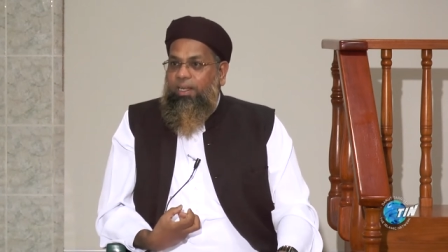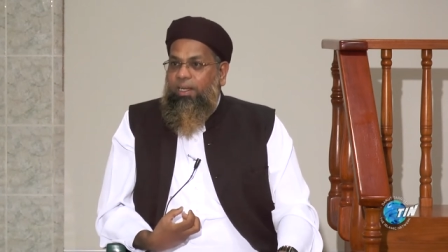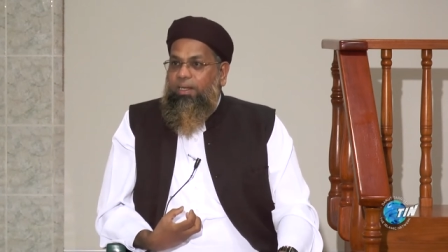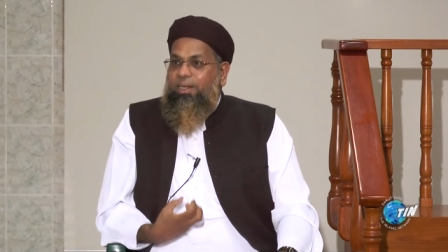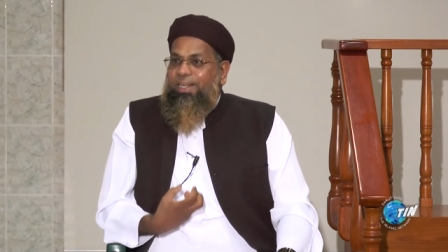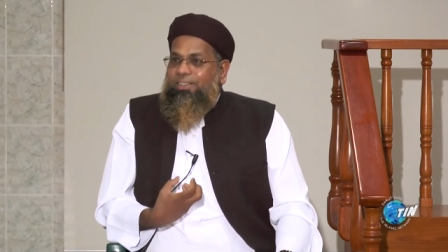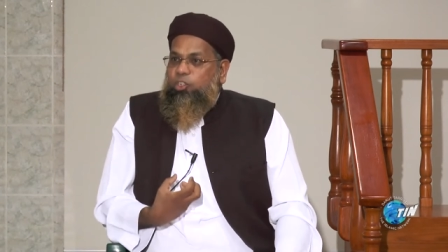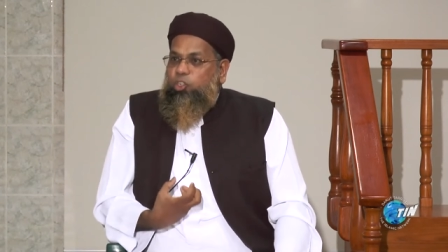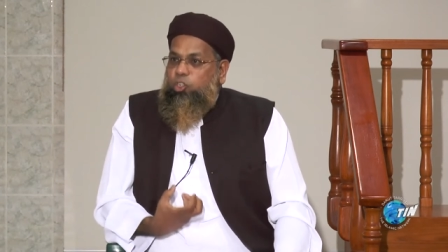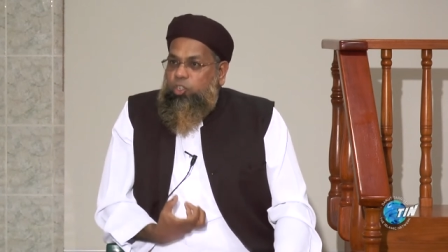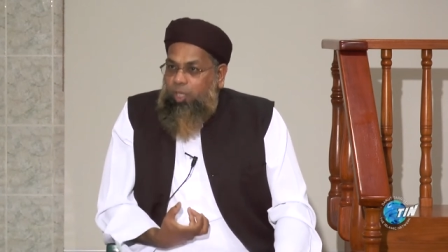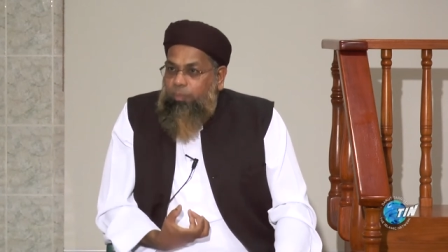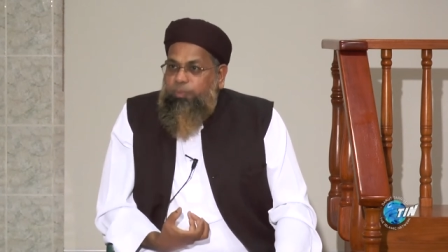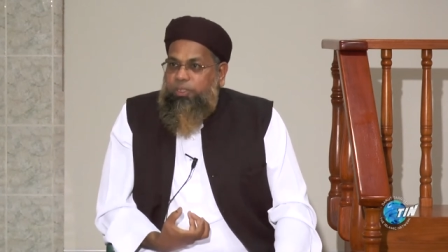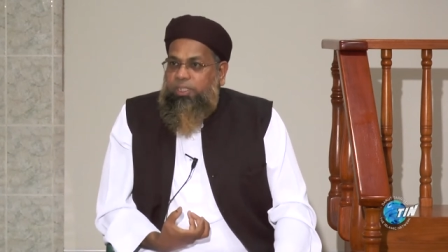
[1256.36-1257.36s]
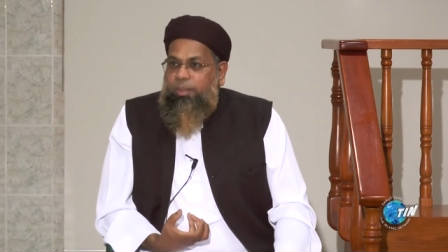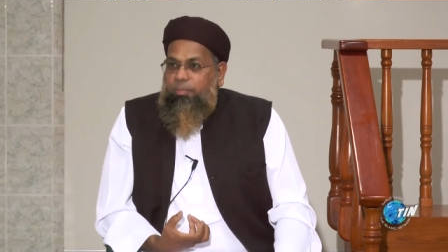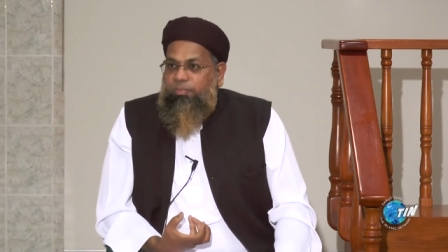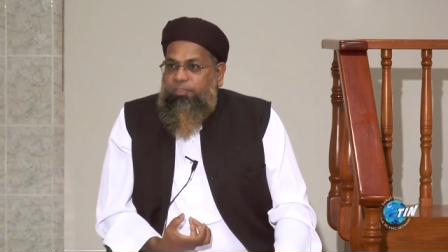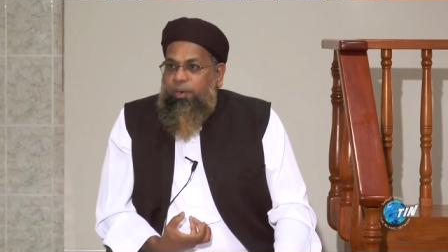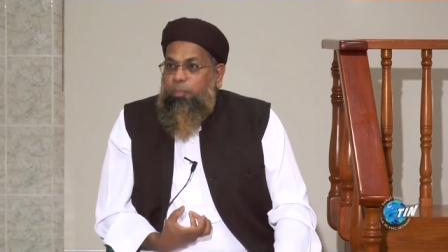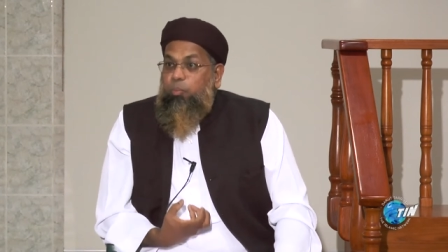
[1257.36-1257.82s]
that stops him
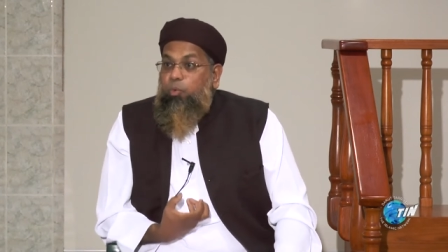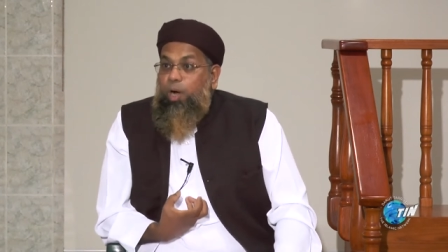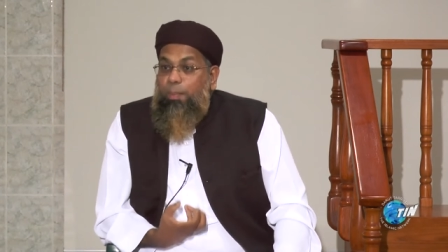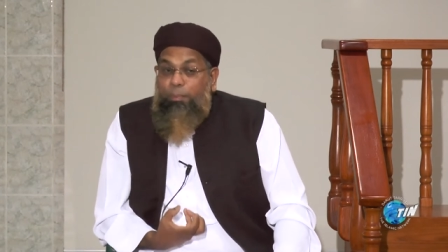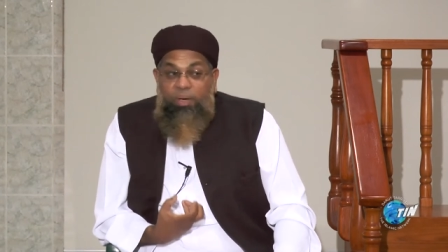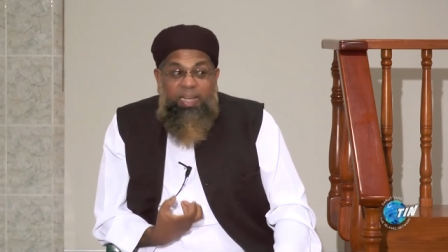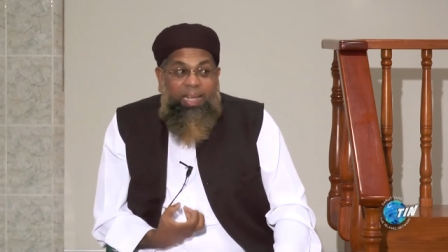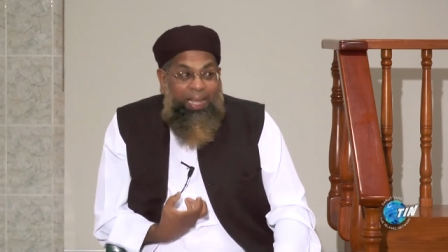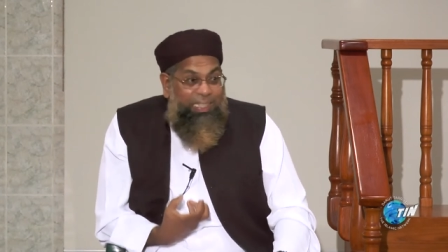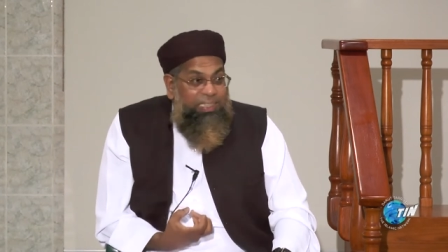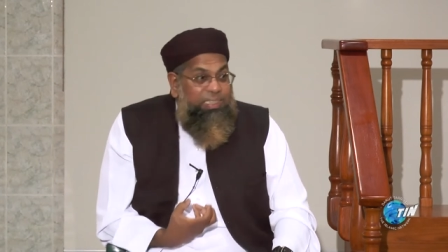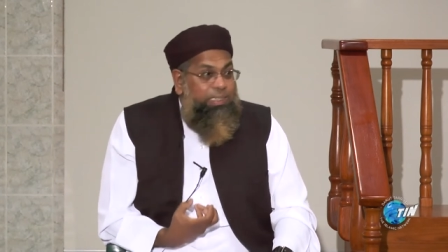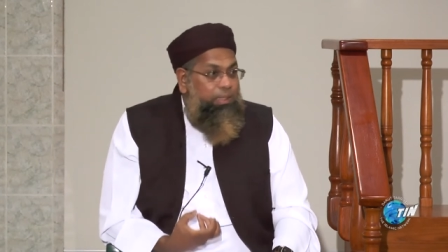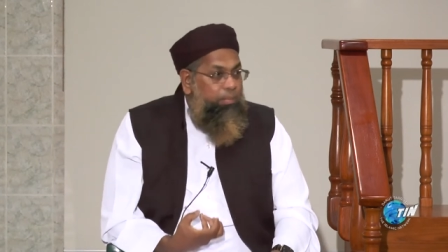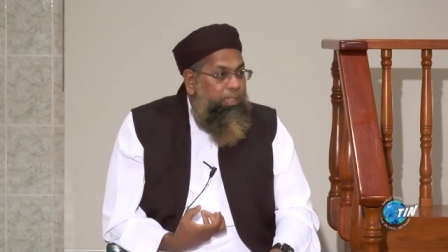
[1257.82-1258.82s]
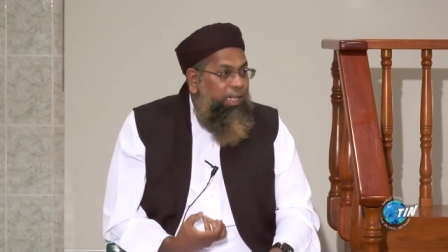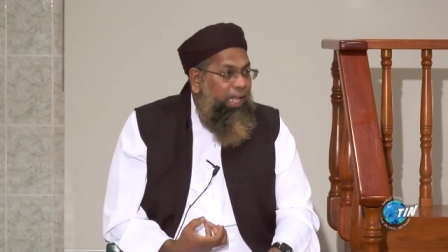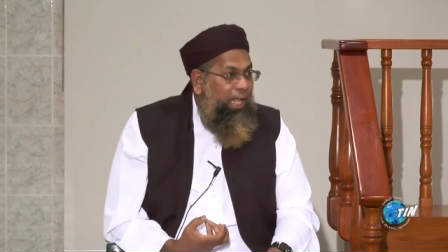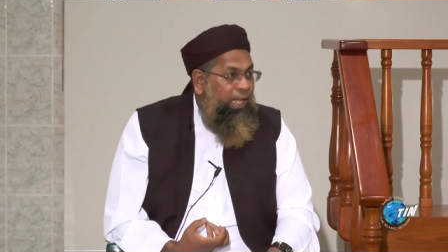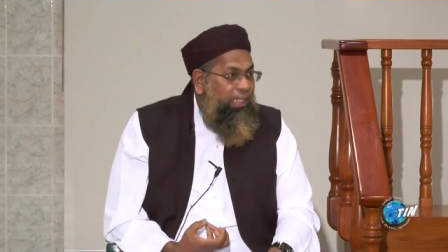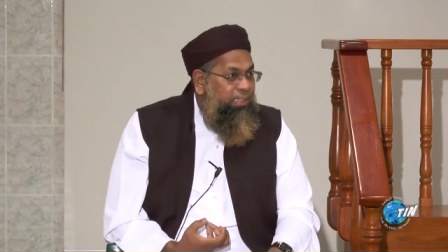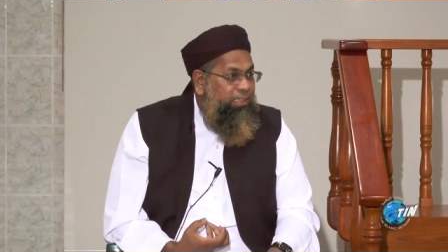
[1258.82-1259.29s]
from reprehensible
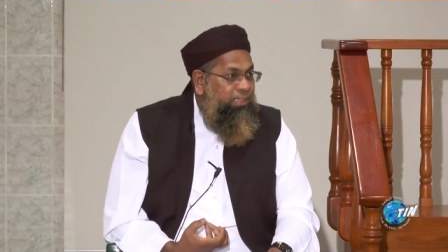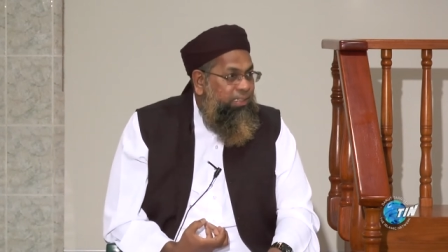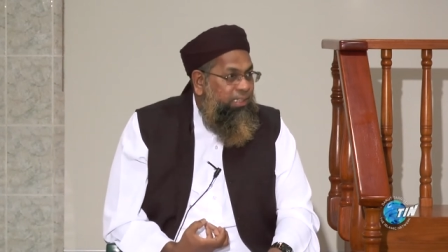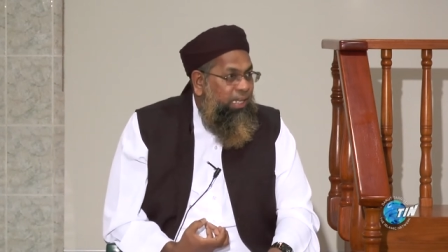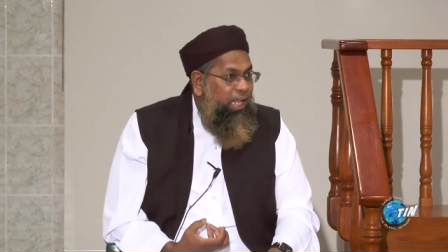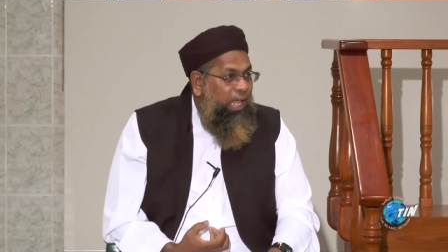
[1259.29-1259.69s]
acts,